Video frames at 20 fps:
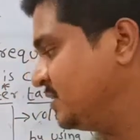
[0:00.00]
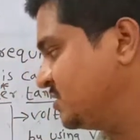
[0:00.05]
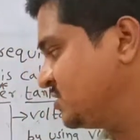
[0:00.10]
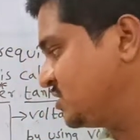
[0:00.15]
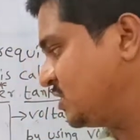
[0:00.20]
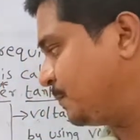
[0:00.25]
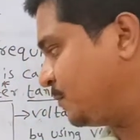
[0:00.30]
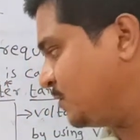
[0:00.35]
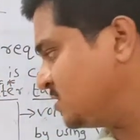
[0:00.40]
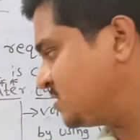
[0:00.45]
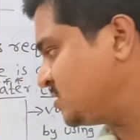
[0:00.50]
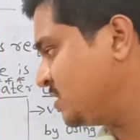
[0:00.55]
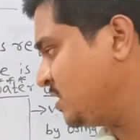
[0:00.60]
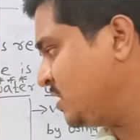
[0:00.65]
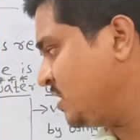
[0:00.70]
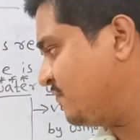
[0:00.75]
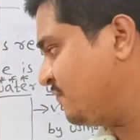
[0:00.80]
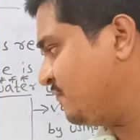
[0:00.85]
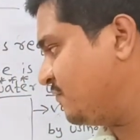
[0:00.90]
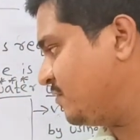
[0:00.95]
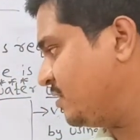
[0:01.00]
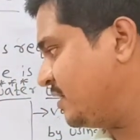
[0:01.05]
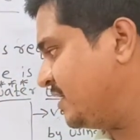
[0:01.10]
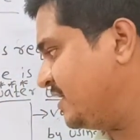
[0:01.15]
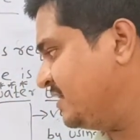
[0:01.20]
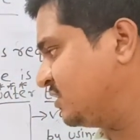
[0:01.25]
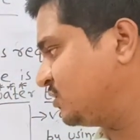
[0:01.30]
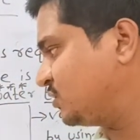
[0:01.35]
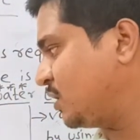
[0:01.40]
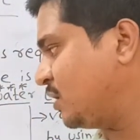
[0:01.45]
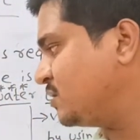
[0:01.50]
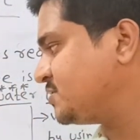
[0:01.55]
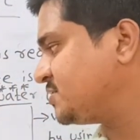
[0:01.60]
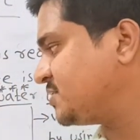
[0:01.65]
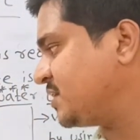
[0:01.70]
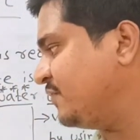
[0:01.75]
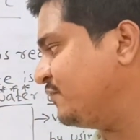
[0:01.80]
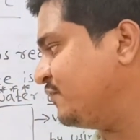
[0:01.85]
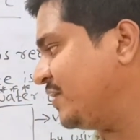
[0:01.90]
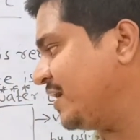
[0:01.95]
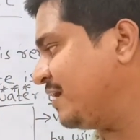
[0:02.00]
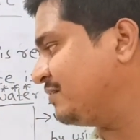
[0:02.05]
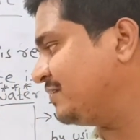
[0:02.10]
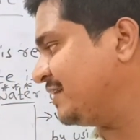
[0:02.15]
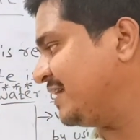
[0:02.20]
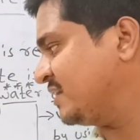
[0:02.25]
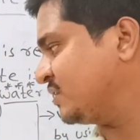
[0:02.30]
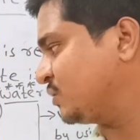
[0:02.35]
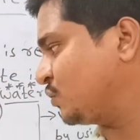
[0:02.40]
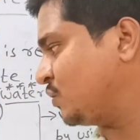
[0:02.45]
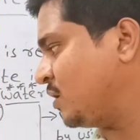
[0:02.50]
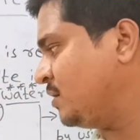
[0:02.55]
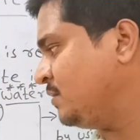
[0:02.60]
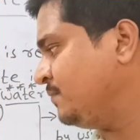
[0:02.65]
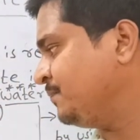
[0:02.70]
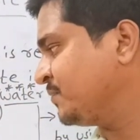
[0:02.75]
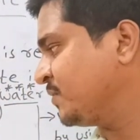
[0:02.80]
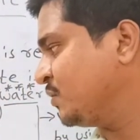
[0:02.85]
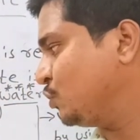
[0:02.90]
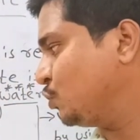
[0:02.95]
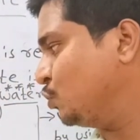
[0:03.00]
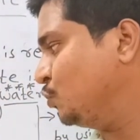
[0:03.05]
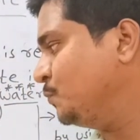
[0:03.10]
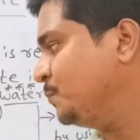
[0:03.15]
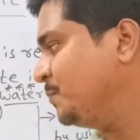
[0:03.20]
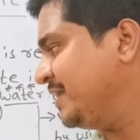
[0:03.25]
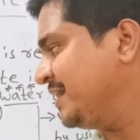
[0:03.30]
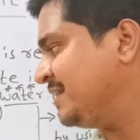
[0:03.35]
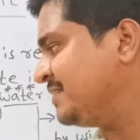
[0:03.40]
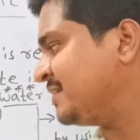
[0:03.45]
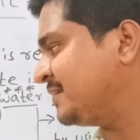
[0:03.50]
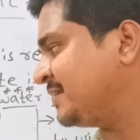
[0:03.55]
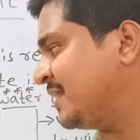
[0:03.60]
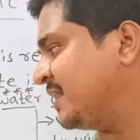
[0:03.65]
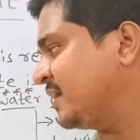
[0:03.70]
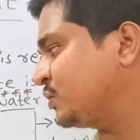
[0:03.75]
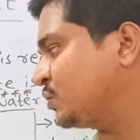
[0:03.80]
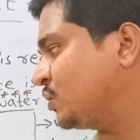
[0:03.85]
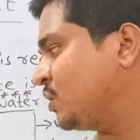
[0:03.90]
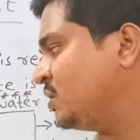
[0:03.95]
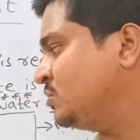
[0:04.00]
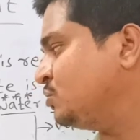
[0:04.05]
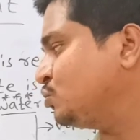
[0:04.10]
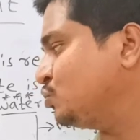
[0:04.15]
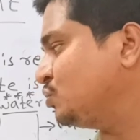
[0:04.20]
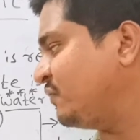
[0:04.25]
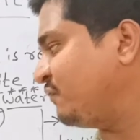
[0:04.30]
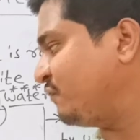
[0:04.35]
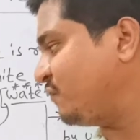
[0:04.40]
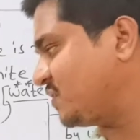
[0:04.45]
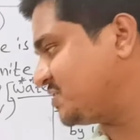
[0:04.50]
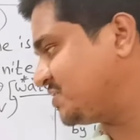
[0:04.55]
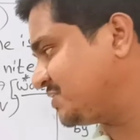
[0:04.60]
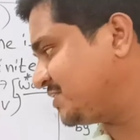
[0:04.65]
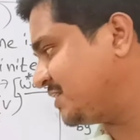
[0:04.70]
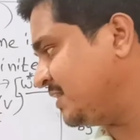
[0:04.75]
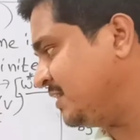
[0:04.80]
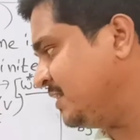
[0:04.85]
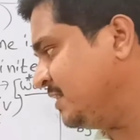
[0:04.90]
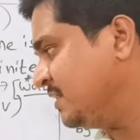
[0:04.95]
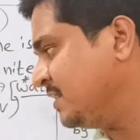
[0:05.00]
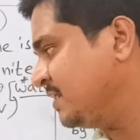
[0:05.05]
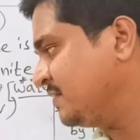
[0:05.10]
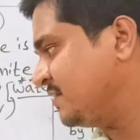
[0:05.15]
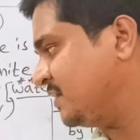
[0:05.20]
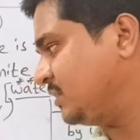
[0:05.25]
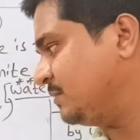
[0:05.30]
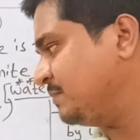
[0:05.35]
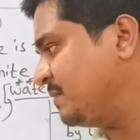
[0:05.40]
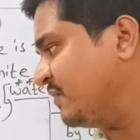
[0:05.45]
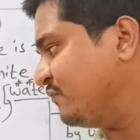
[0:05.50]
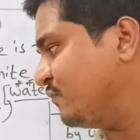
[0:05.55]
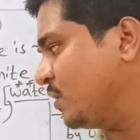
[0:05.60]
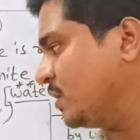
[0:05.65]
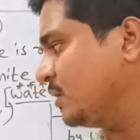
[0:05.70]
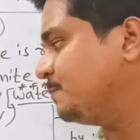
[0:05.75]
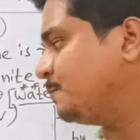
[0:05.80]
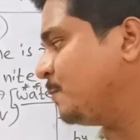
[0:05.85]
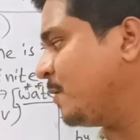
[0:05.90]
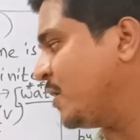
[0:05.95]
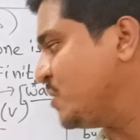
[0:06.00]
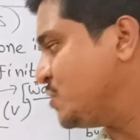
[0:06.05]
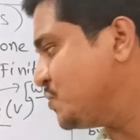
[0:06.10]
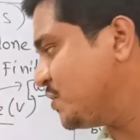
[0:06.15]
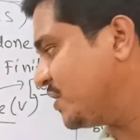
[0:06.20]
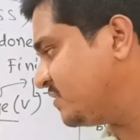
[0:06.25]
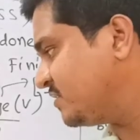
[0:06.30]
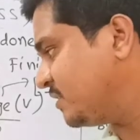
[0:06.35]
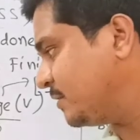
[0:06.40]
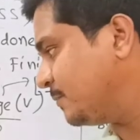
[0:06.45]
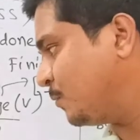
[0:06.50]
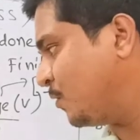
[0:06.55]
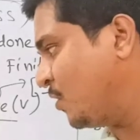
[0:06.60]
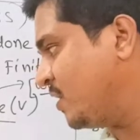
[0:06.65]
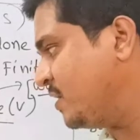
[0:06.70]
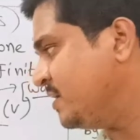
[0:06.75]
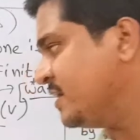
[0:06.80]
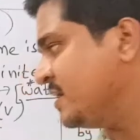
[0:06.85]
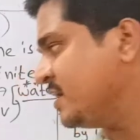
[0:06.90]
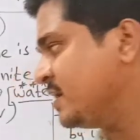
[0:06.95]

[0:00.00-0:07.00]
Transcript: Suppose in the third shell we have the electron. To bring that electron to the first shell, nothing but one point to another point,